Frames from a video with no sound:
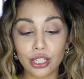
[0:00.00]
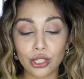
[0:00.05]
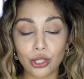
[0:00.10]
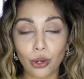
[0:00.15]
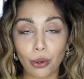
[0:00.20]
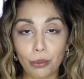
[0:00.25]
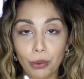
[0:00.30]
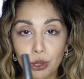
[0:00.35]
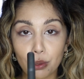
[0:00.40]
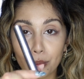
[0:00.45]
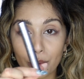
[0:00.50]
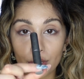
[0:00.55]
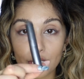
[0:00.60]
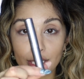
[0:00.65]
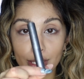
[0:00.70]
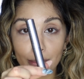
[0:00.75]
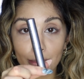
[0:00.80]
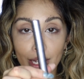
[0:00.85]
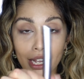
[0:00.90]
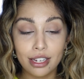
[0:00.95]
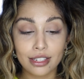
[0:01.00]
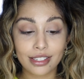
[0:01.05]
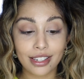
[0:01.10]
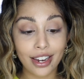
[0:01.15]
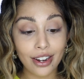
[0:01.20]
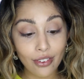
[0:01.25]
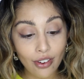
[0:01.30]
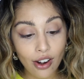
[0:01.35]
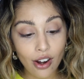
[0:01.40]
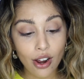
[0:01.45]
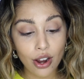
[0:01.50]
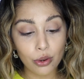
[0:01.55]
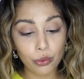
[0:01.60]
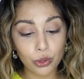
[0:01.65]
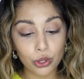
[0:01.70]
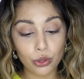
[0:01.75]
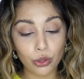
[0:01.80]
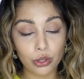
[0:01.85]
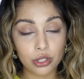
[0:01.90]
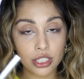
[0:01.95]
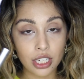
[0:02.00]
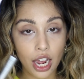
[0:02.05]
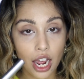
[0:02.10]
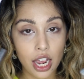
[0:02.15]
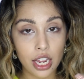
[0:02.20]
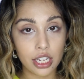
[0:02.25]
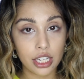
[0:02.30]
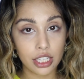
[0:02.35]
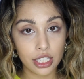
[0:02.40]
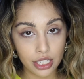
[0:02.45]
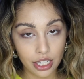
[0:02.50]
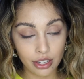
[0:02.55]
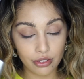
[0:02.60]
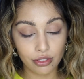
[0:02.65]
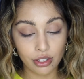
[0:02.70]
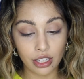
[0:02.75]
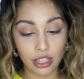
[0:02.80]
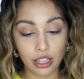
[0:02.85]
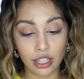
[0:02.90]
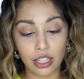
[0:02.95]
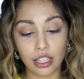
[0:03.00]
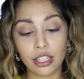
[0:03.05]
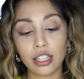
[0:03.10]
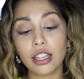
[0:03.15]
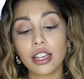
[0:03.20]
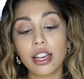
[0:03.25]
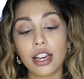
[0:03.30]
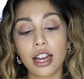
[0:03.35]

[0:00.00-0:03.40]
So I'm going to put some mascara on, which will tie in everything.